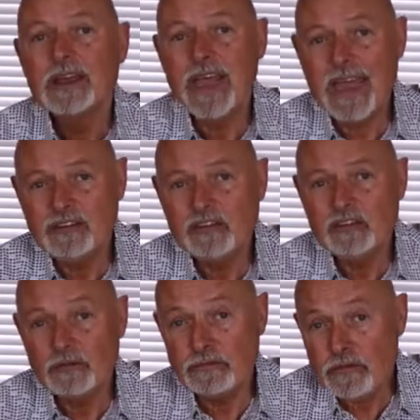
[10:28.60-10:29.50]
cases
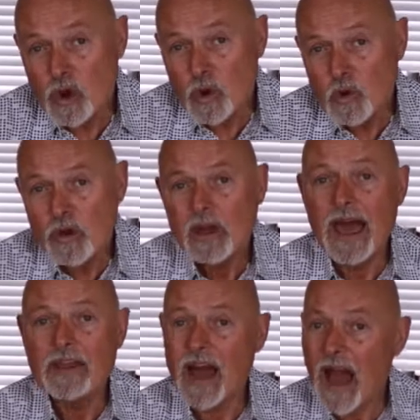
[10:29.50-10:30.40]
of flu
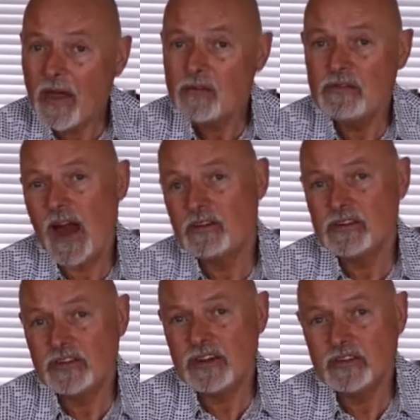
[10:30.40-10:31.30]
and other
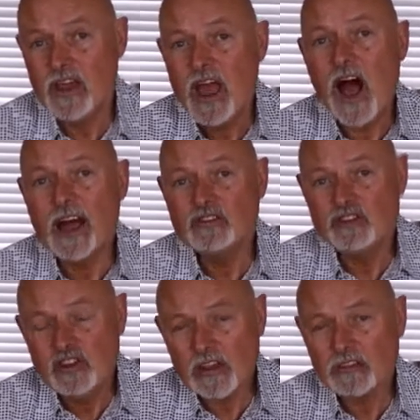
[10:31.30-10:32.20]
viruses are
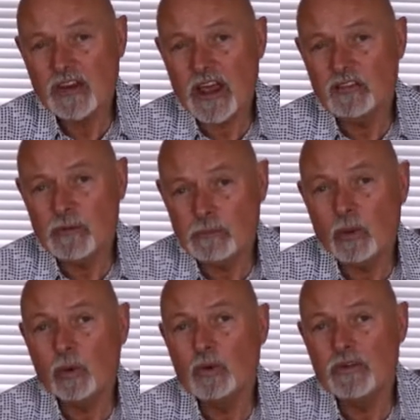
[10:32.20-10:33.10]
just as
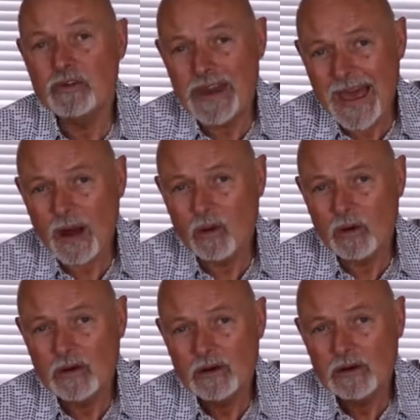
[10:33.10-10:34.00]
important now.
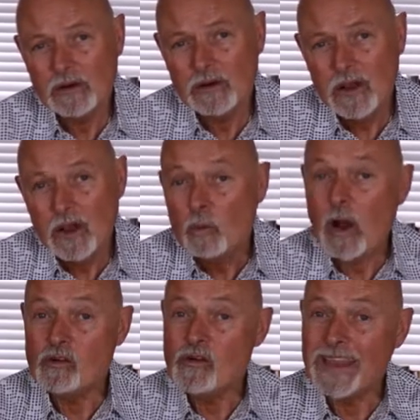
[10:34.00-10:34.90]

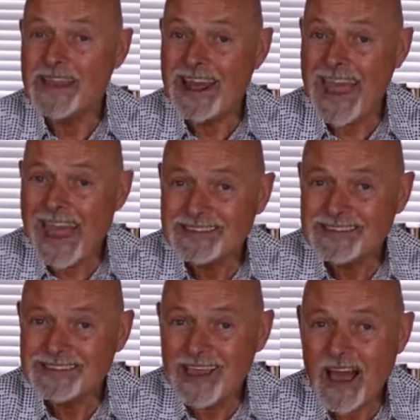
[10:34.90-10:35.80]
While regular
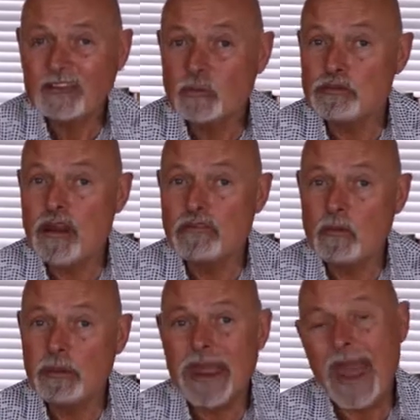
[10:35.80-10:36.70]
exercise,
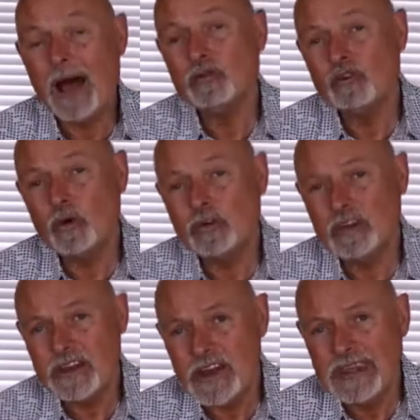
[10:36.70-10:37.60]
preferably outdoors
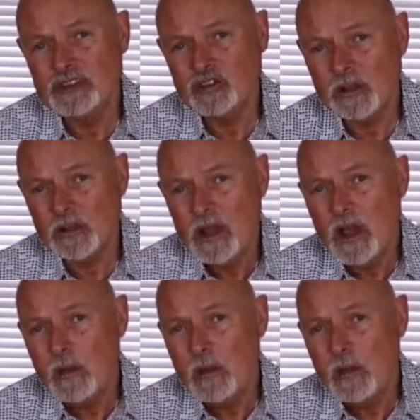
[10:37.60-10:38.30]
in nature,